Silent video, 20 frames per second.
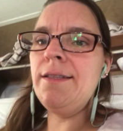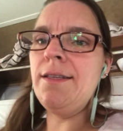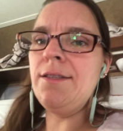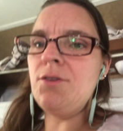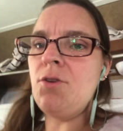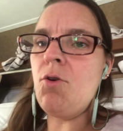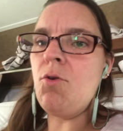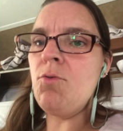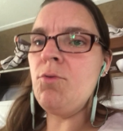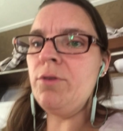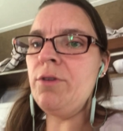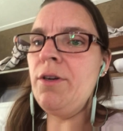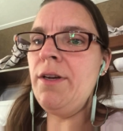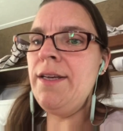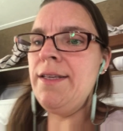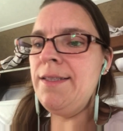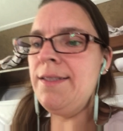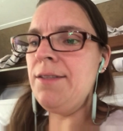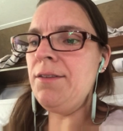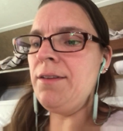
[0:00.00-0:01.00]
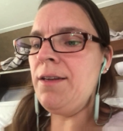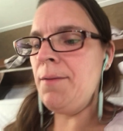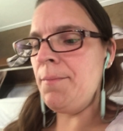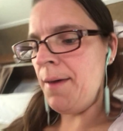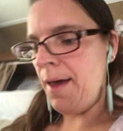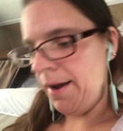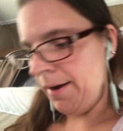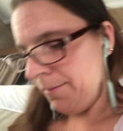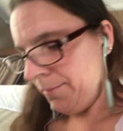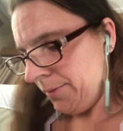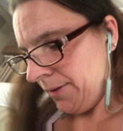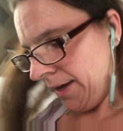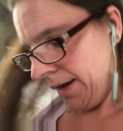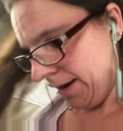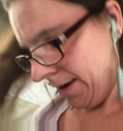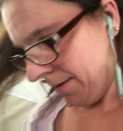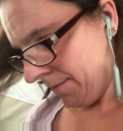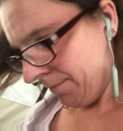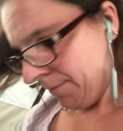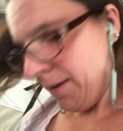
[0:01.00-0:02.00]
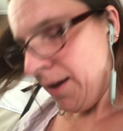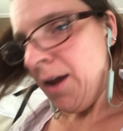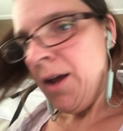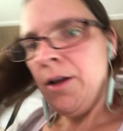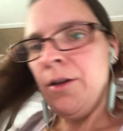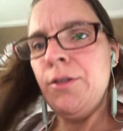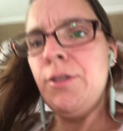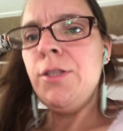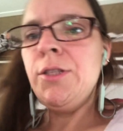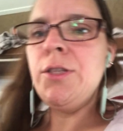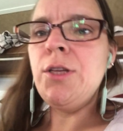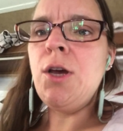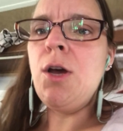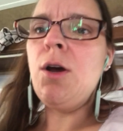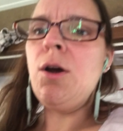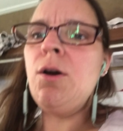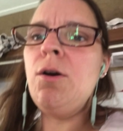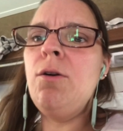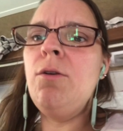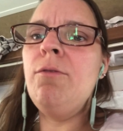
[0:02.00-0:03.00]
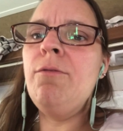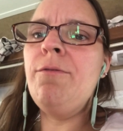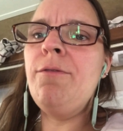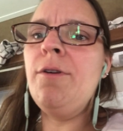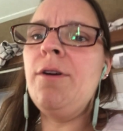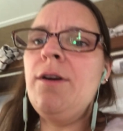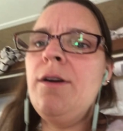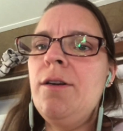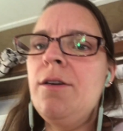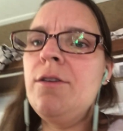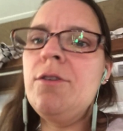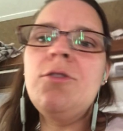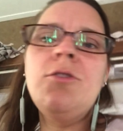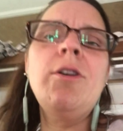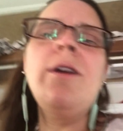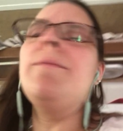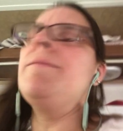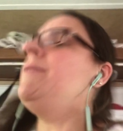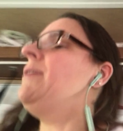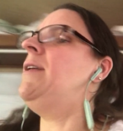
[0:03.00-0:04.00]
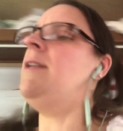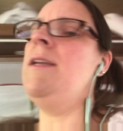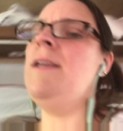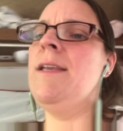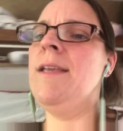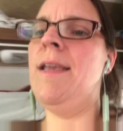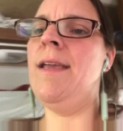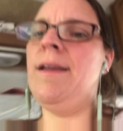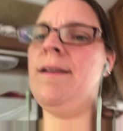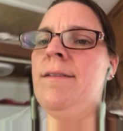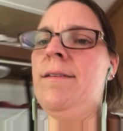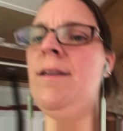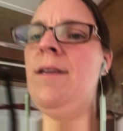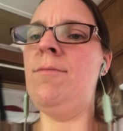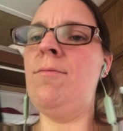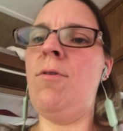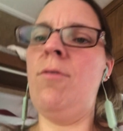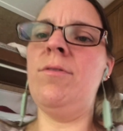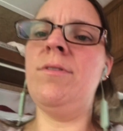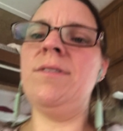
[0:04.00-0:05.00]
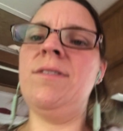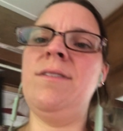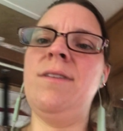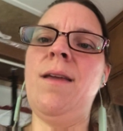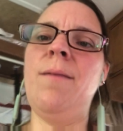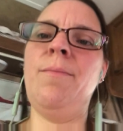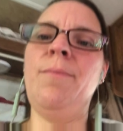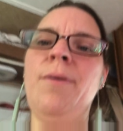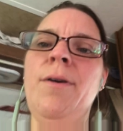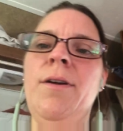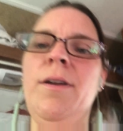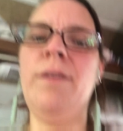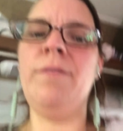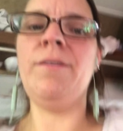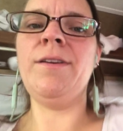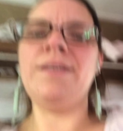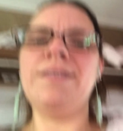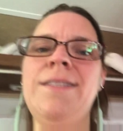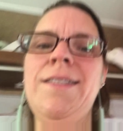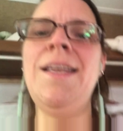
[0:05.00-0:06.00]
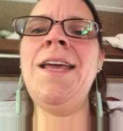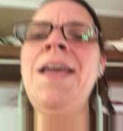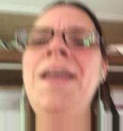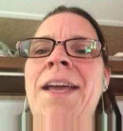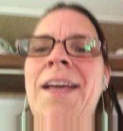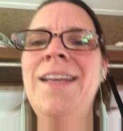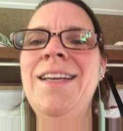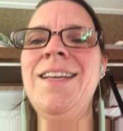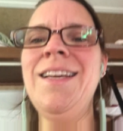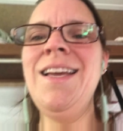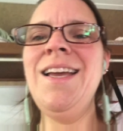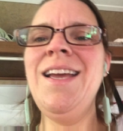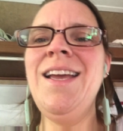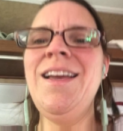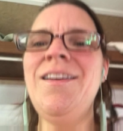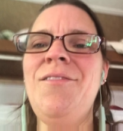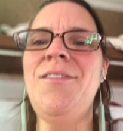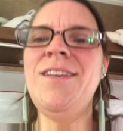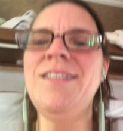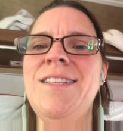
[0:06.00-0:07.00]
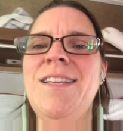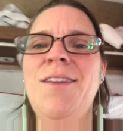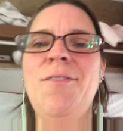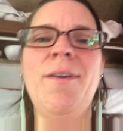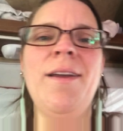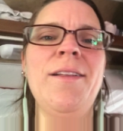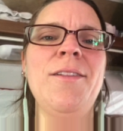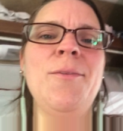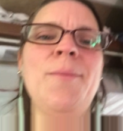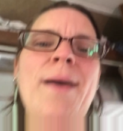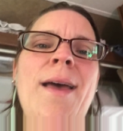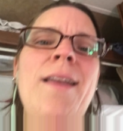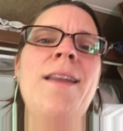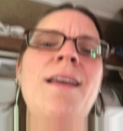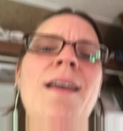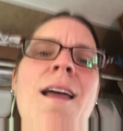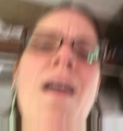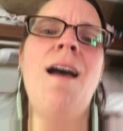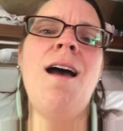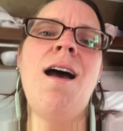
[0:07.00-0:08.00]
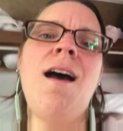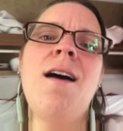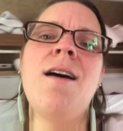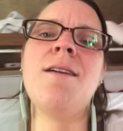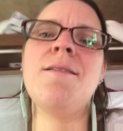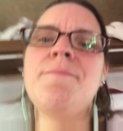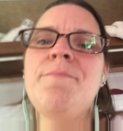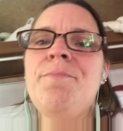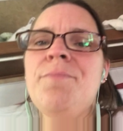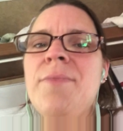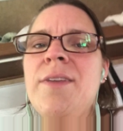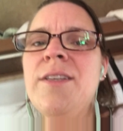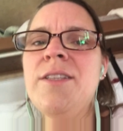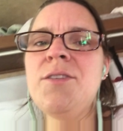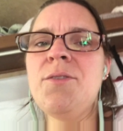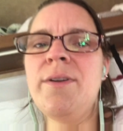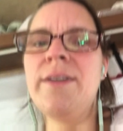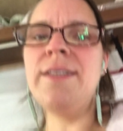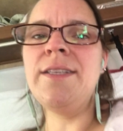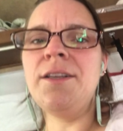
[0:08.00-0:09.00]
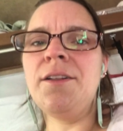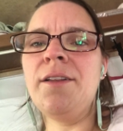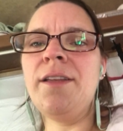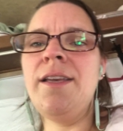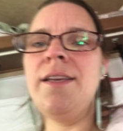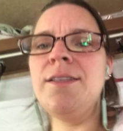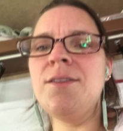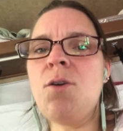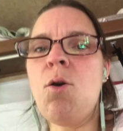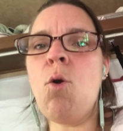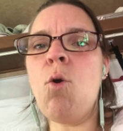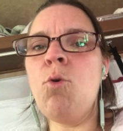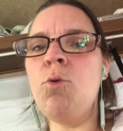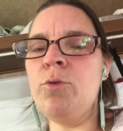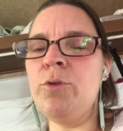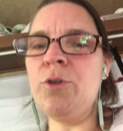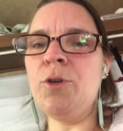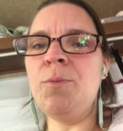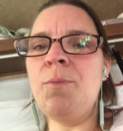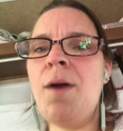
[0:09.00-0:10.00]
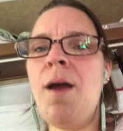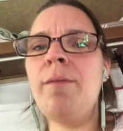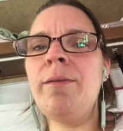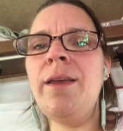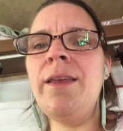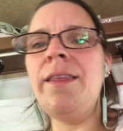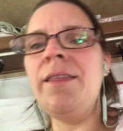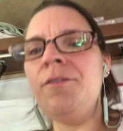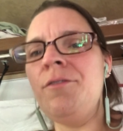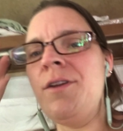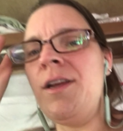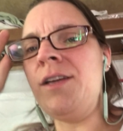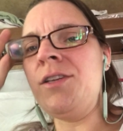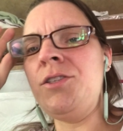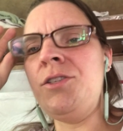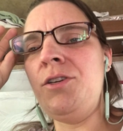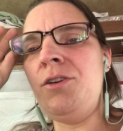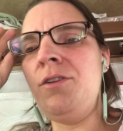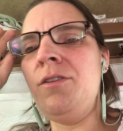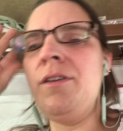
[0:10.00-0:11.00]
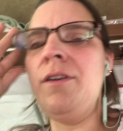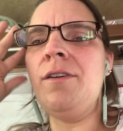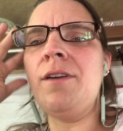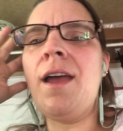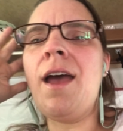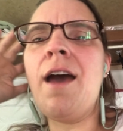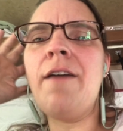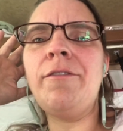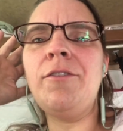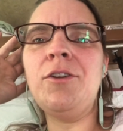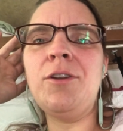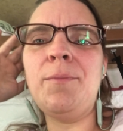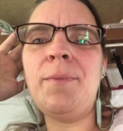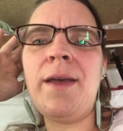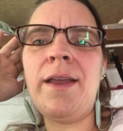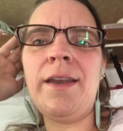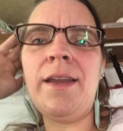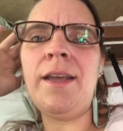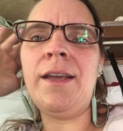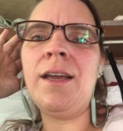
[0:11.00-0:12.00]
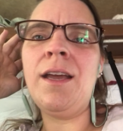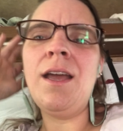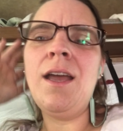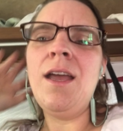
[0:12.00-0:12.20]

is older, he's still in a pack and play. So for trips, and he won't stay put if he's in a regular bed. So until he's older, probably either next year or the year after, depending,